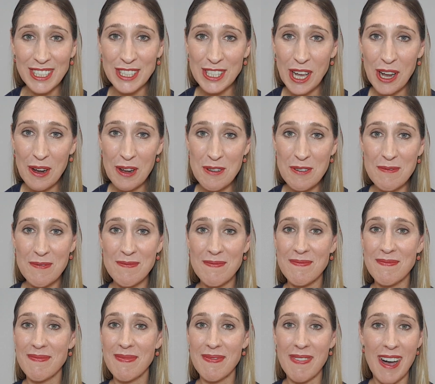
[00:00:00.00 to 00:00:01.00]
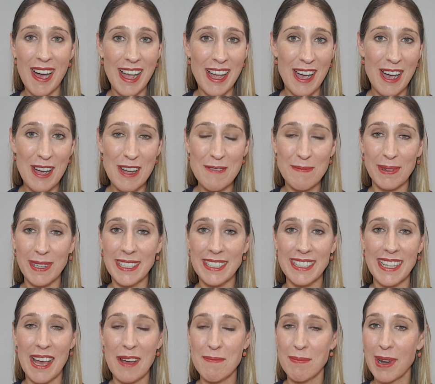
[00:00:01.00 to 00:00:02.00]
So my hope is
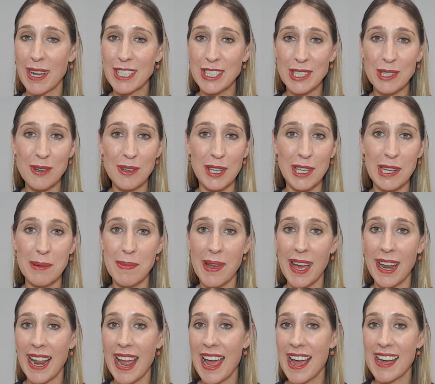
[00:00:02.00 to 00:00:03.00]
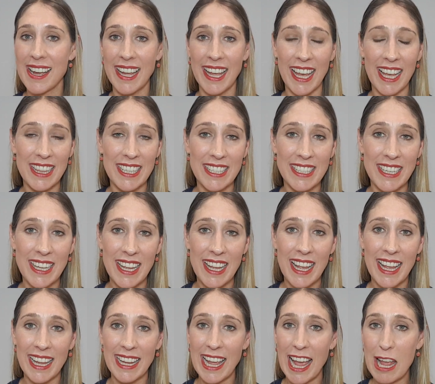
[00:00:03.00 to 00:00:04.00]
that by talking about how Helen
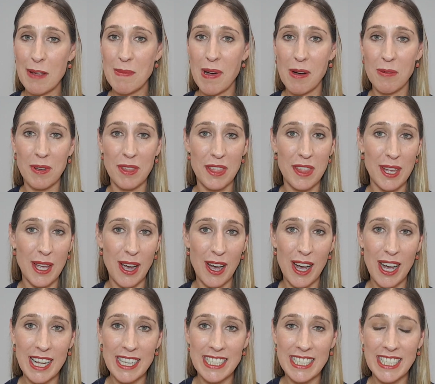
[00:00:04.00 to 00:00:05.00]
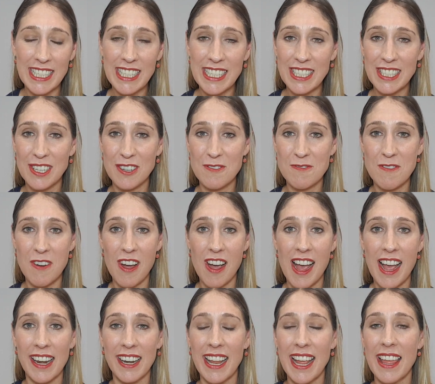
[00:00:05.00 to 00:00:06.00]
came up with the idea to
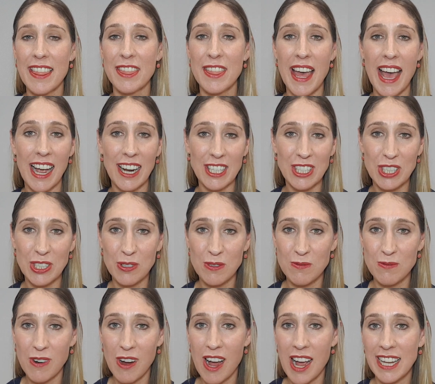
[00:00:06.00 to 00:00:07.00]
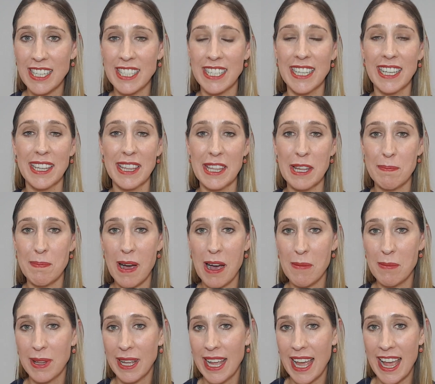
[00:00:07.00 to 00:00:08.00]
write, the actual writing and the
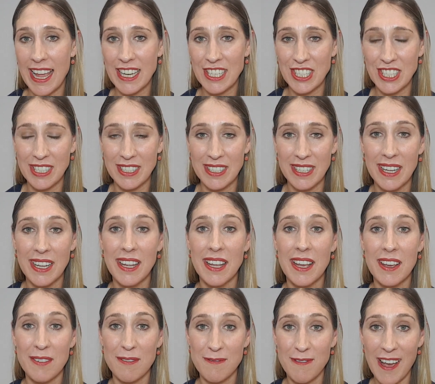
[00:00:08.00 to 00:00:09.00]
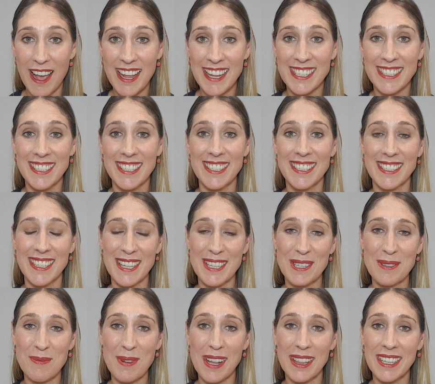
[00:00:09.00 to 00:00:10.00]
publication phases,
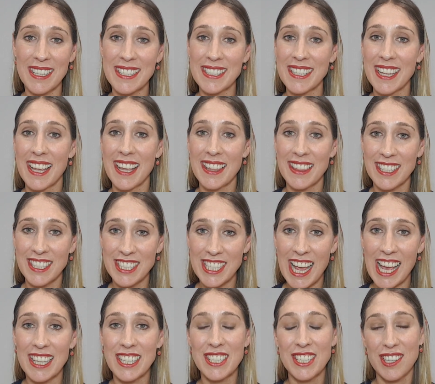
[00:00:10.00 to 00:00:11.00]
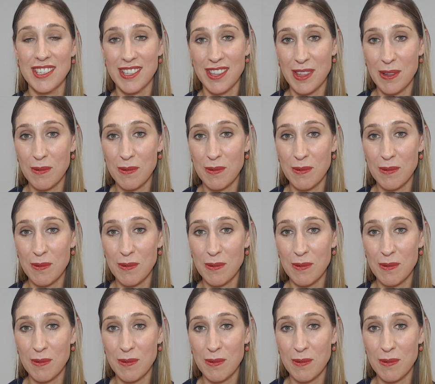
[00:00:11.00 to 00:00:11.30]
as well as the challenges